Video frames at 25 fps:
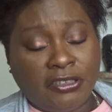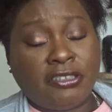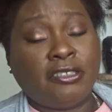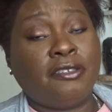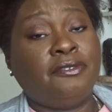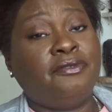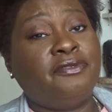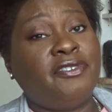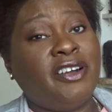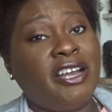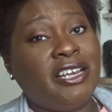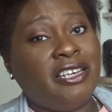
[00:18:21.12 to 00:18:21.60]
So
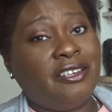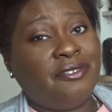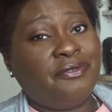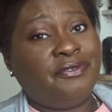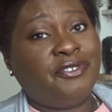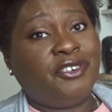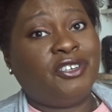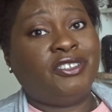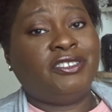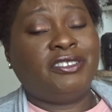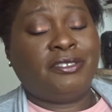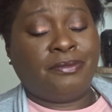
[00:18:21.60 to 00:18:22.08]
Violet
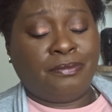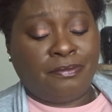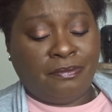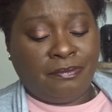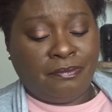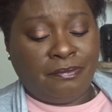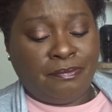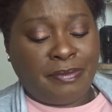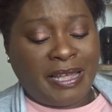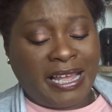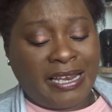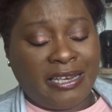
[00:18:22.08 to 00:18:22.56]
Voss
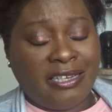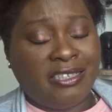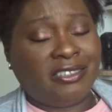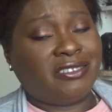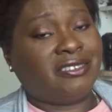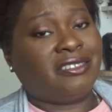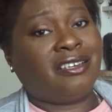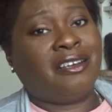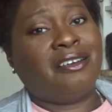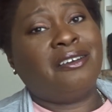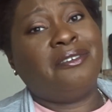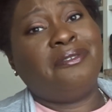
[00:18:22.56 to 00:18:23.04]

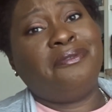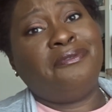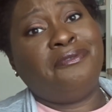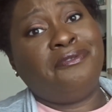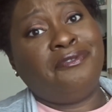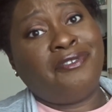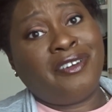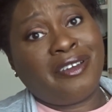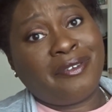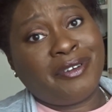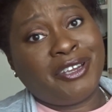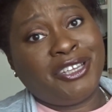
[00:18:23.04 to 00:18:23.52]
palettes are
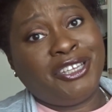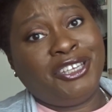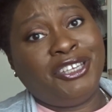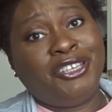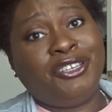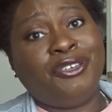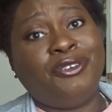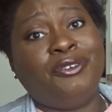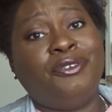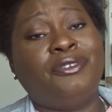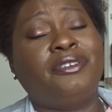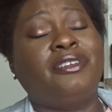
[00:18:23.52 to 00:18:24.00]
very
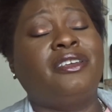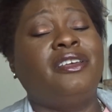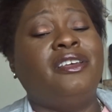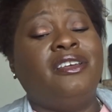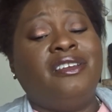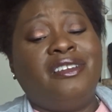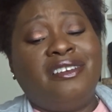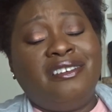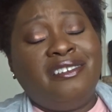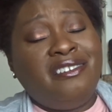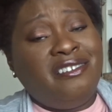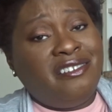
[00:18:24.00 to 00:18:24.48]
cute,
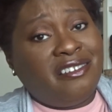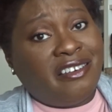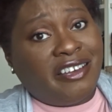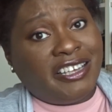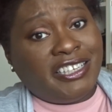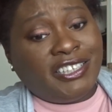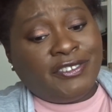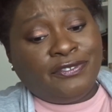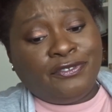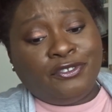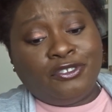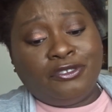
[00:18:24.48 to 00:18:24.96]

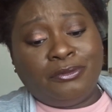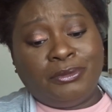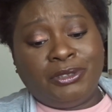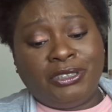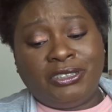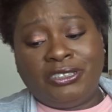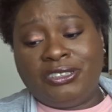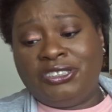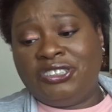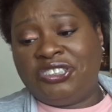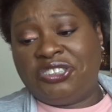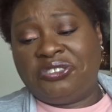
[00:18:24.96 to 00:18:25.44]
nice
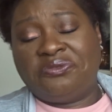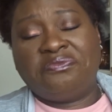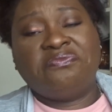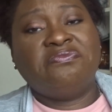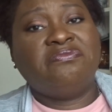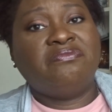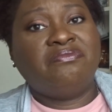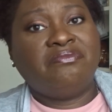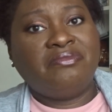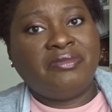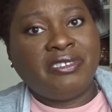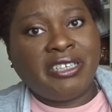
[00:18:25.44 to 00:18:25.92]
formulas,
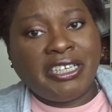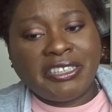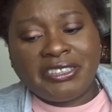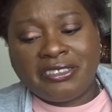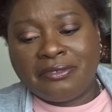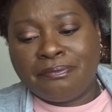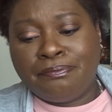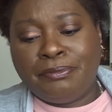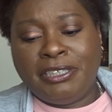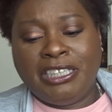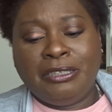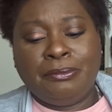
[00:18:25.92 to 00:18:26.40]
nice
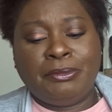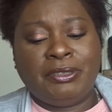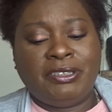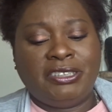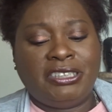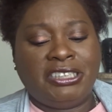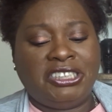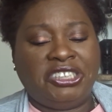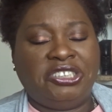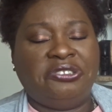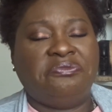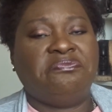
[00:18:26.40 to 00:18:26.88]
and
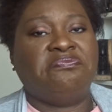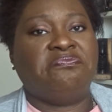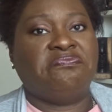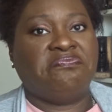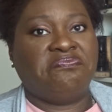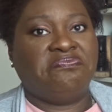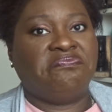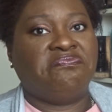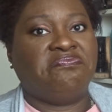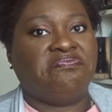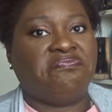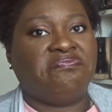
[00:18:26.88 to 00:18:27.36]
pigmented,
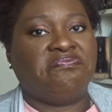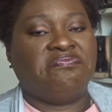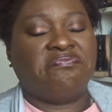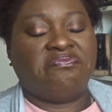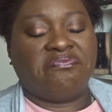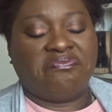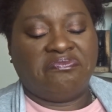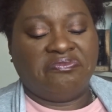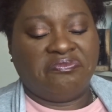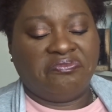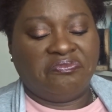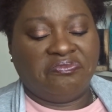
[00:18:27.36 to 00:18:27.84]

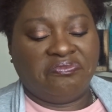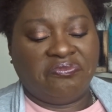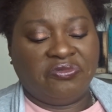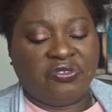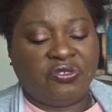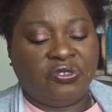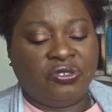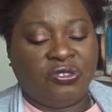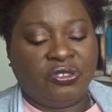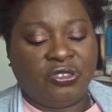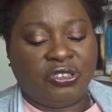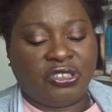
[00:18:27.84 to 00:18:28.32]

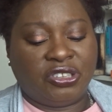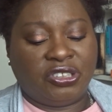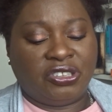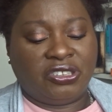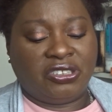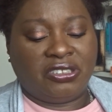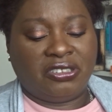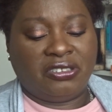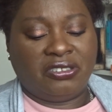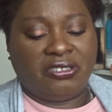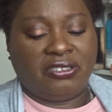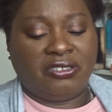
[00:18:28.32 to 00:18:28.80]
all
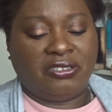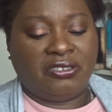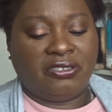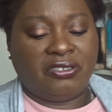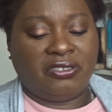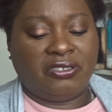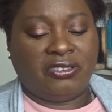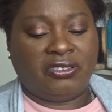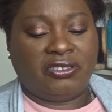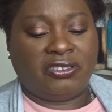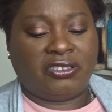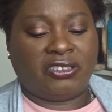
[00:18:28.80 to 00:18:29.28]
good.
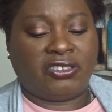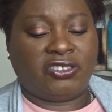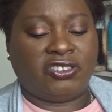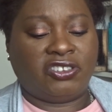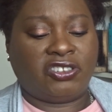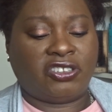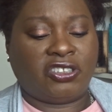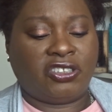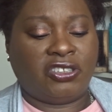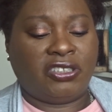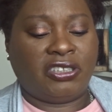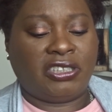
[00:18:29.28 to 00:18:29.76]
So I'll
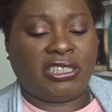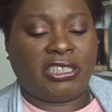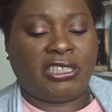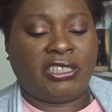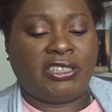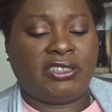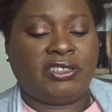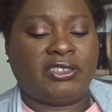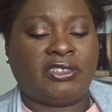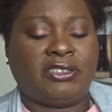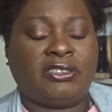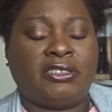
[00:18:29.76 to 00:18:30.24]
show you
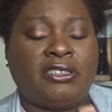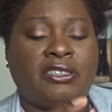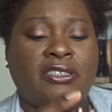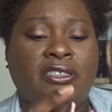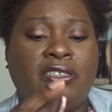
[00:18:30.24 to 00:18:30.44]
this.